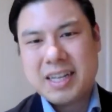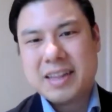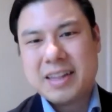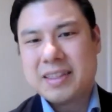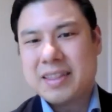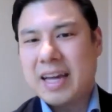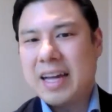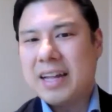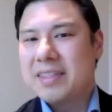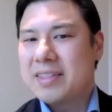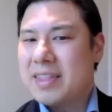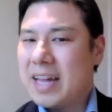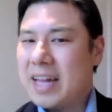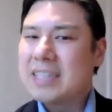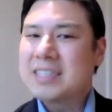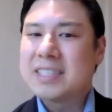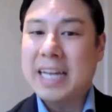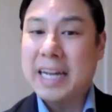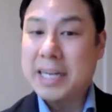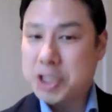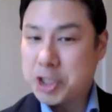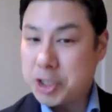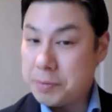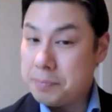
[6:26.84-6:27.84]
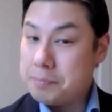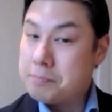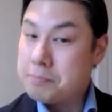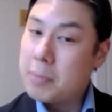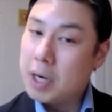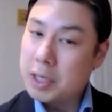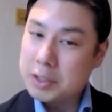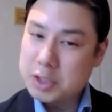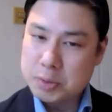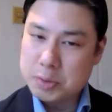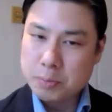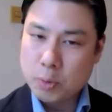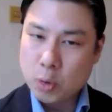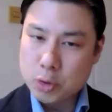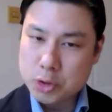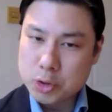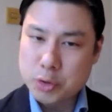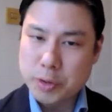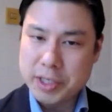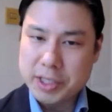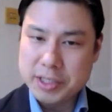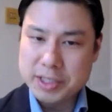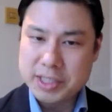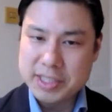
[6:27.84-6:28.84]
that's actually much more
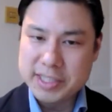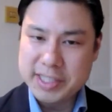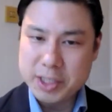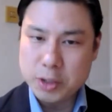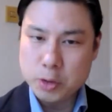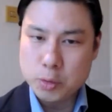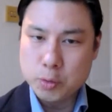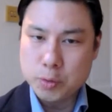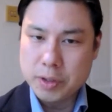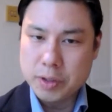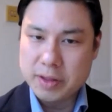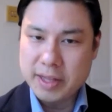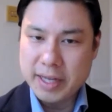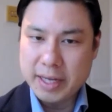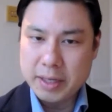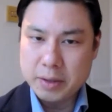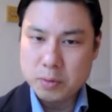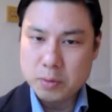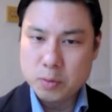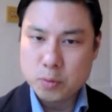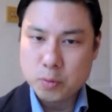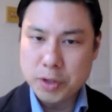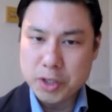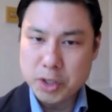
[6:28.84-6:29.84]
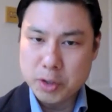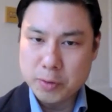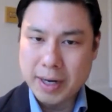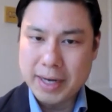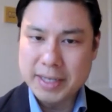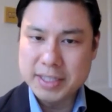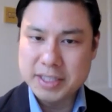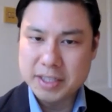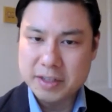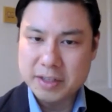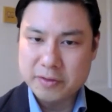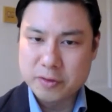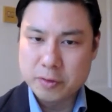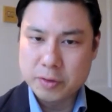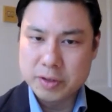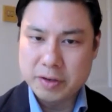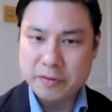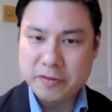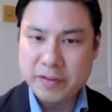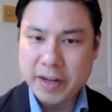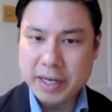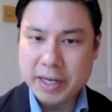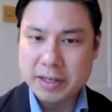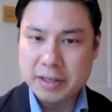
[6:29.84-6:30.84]
tricky to deal with than when you're acting for a
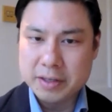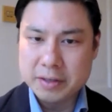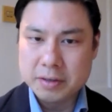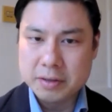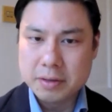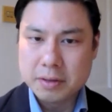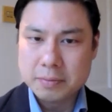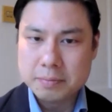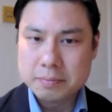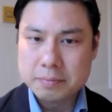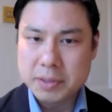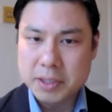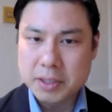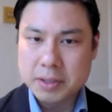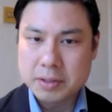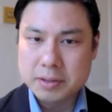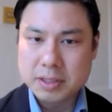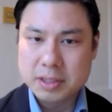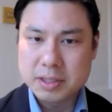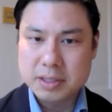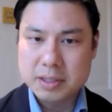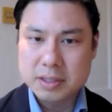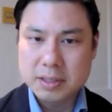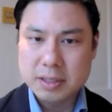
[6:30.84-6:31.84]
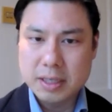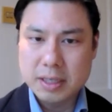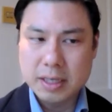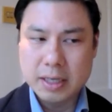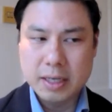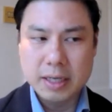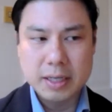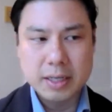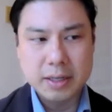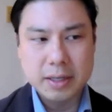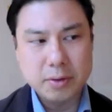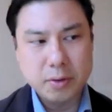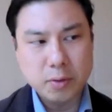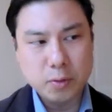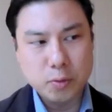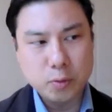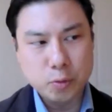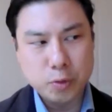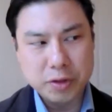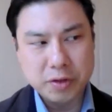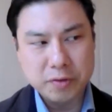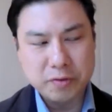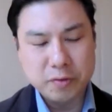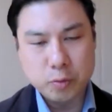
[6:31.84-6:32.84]
defendant. Because
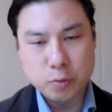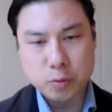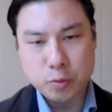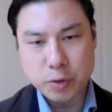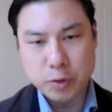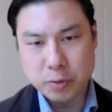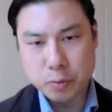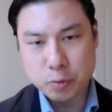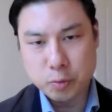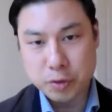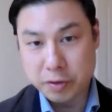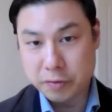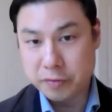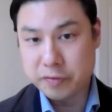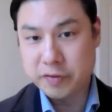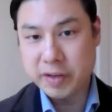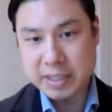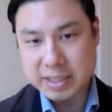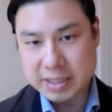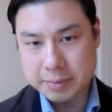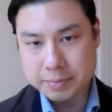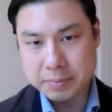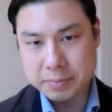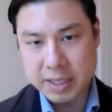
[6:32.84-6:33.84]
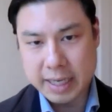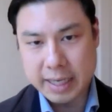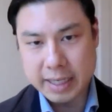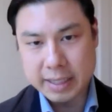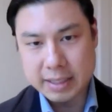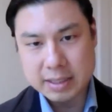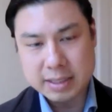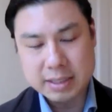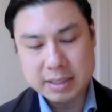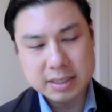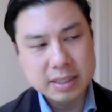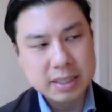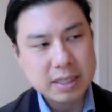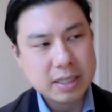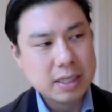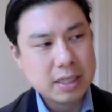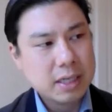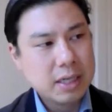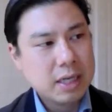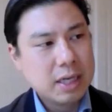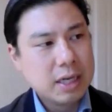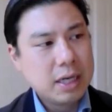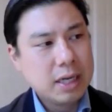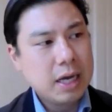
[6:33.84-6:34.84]
with a victim case,
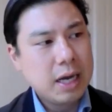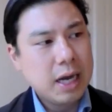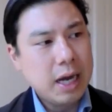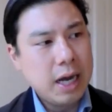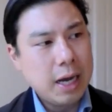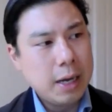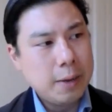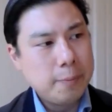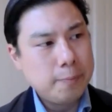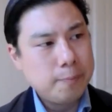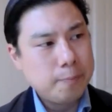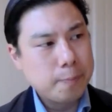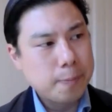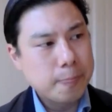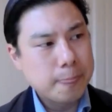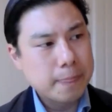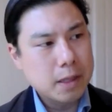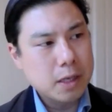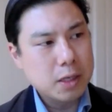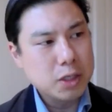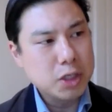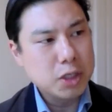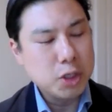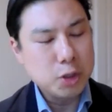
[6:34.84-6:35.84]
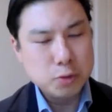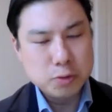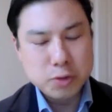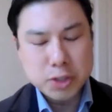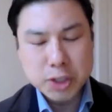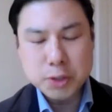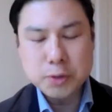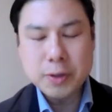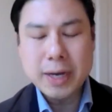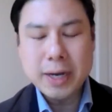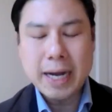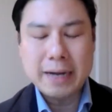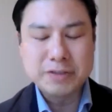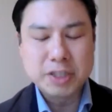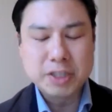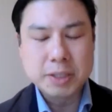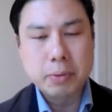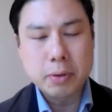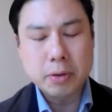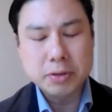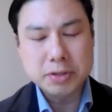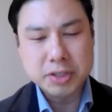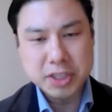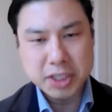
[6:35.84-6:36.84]
you do have to
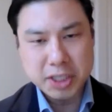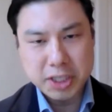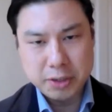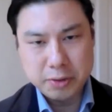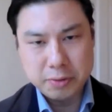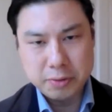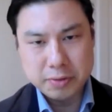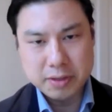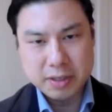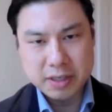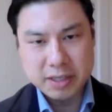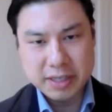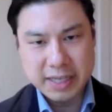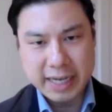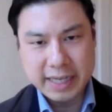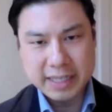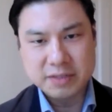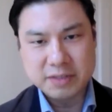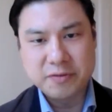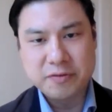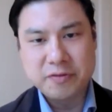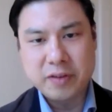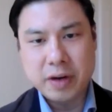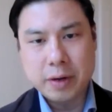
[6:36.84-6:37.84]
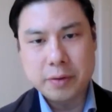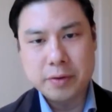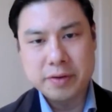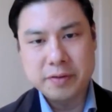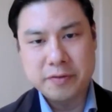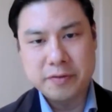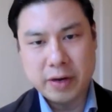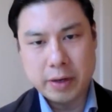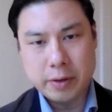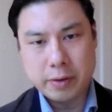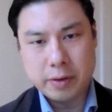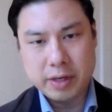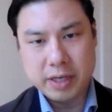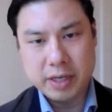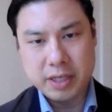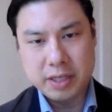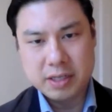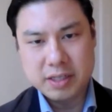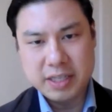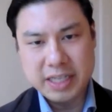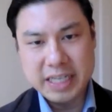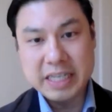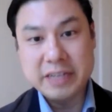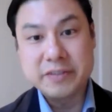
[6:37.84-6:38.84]
prosecute a case very, very
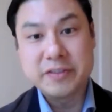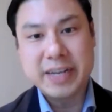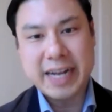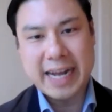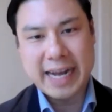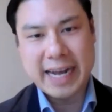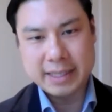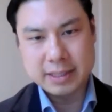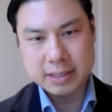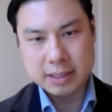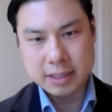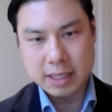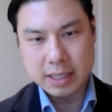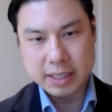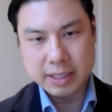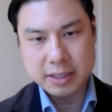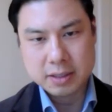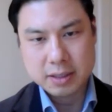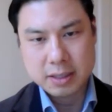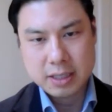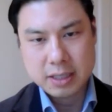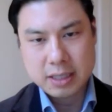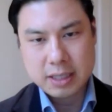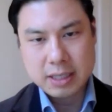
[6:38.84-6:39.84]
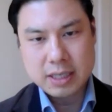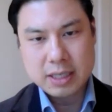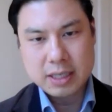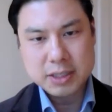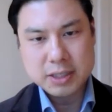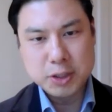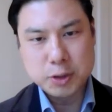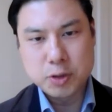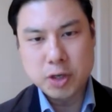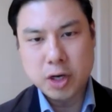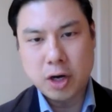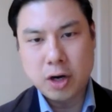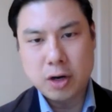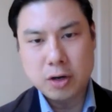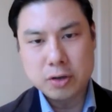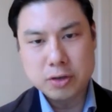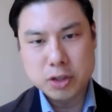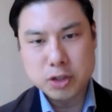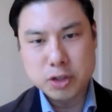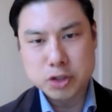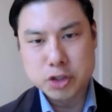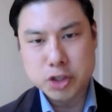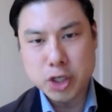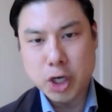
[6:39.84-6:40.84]
even-handedly. You
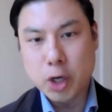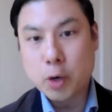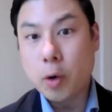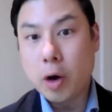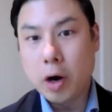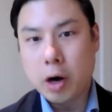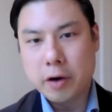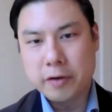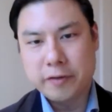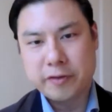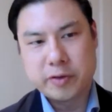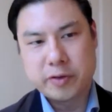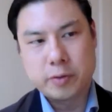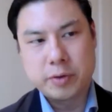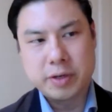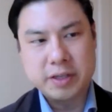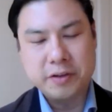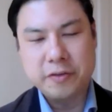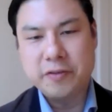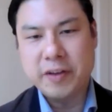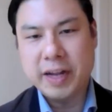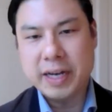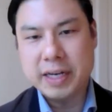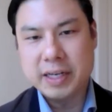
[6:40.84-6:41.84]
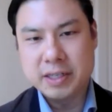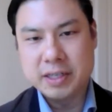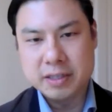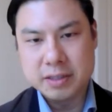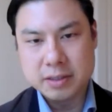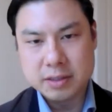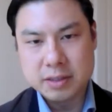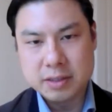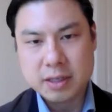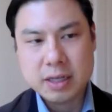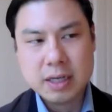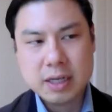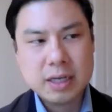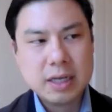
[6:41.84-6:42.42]
can't go after a defendant